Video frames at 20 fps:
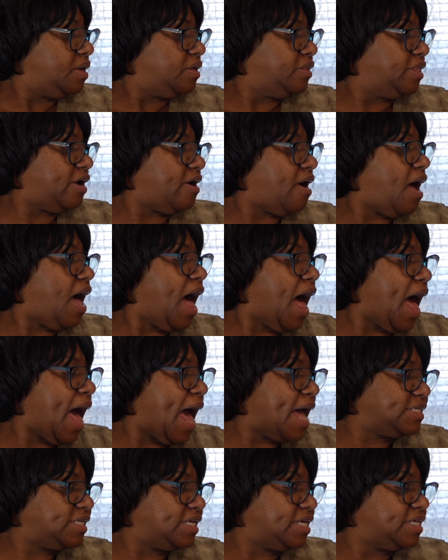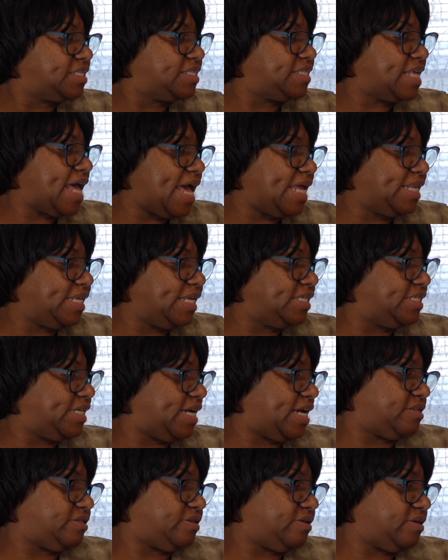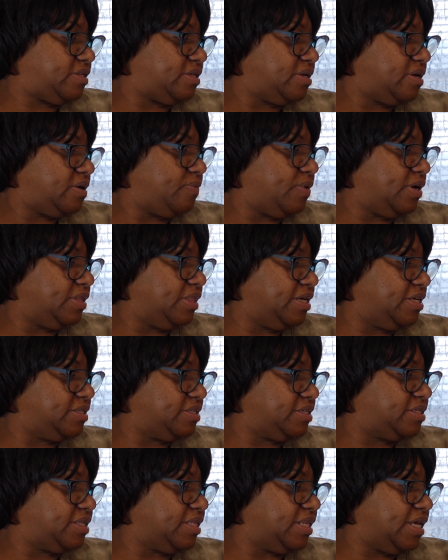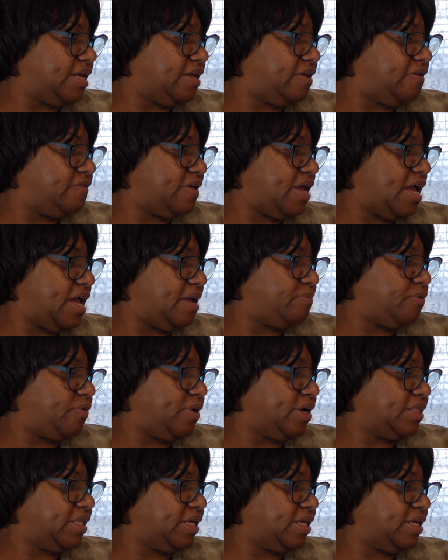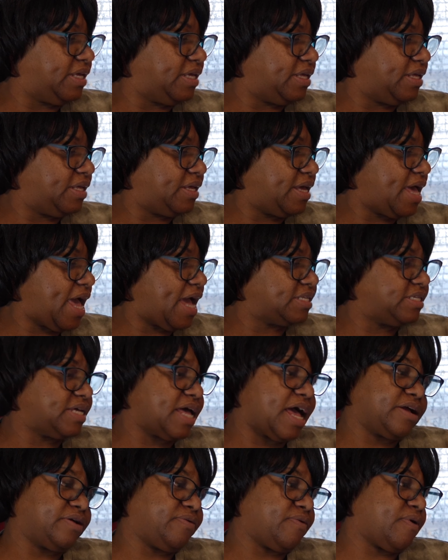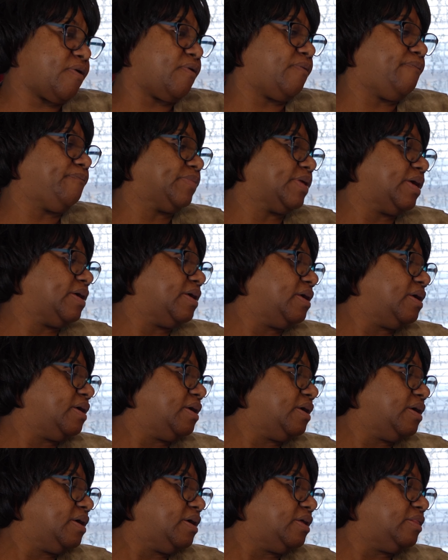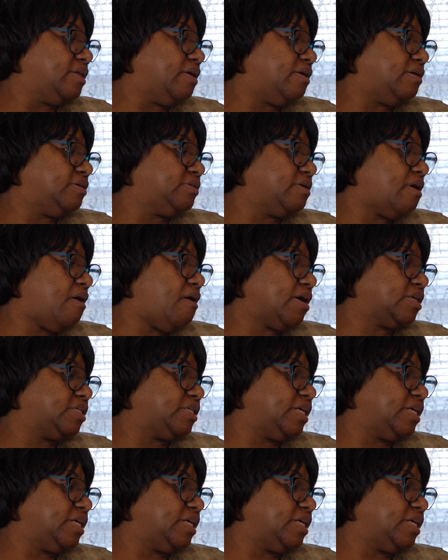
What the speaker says: There are hot, sandy deserts where lizards live and prickly cacti grow. There are dark,